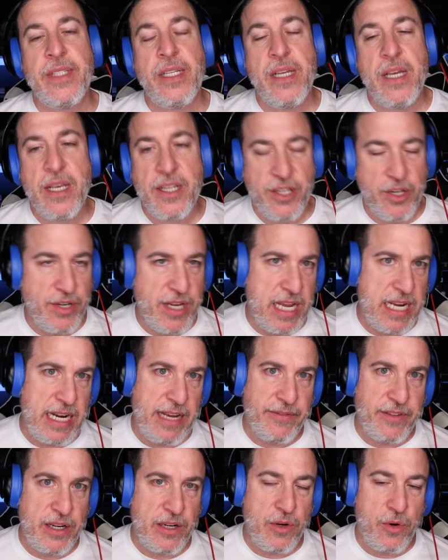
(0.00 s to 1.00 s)
So, Donna,
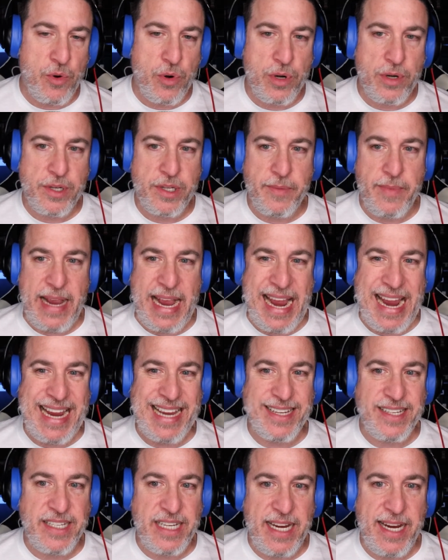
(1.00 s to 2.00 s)
I've got to order some
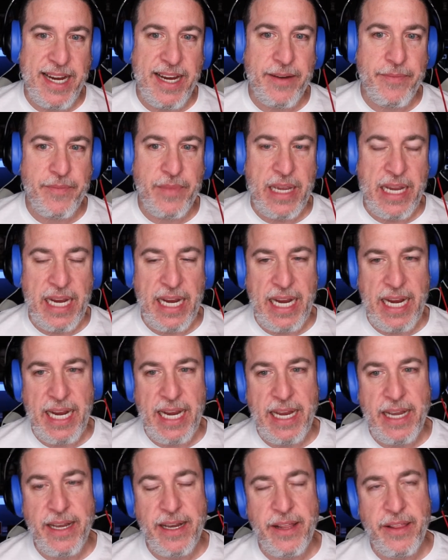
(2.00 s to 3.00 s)
ASA,
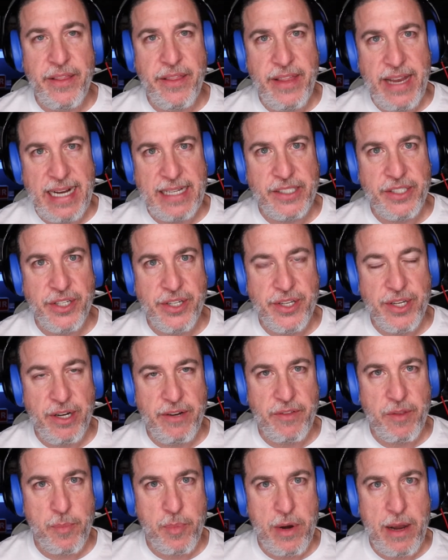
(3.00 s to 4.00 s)
and that should
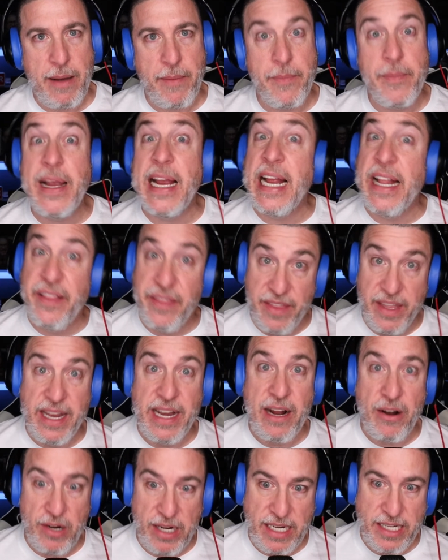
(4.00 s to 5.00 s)
solve the problem. And then
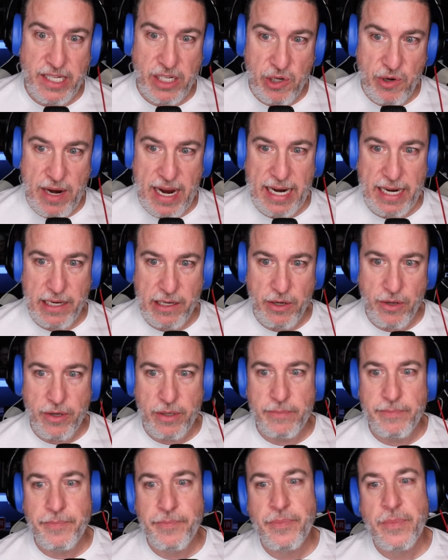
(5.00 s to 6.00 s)
I'll get to cracking on
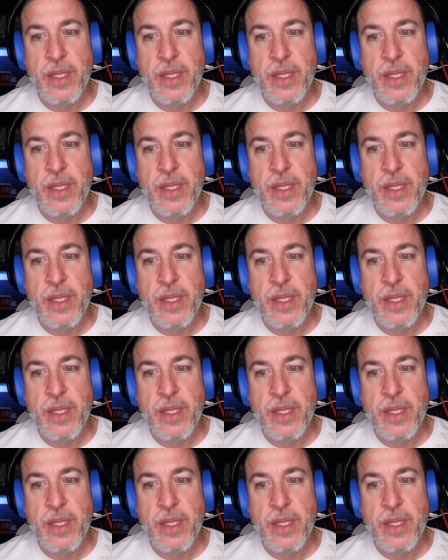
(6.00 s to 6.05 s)
them.